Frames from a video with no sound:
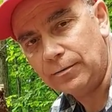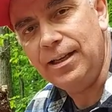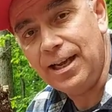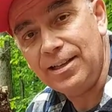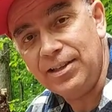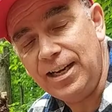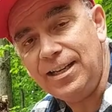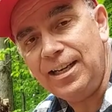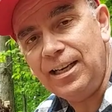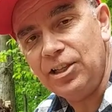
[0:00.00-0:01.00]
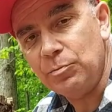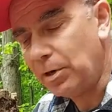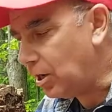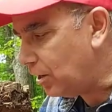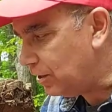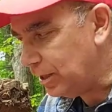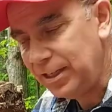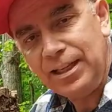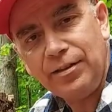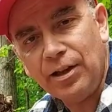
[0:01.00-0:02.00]
It has an 18-inch bar and the
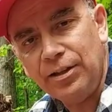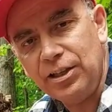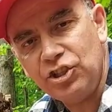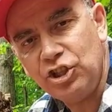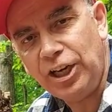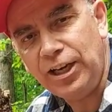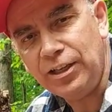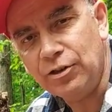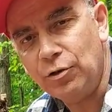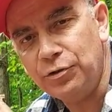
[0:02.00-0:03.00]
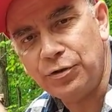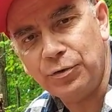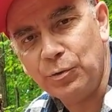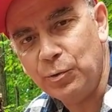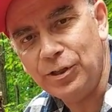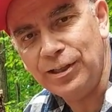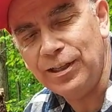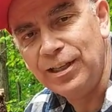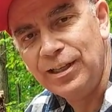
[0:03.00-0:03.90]
teeth on this chain goes through wood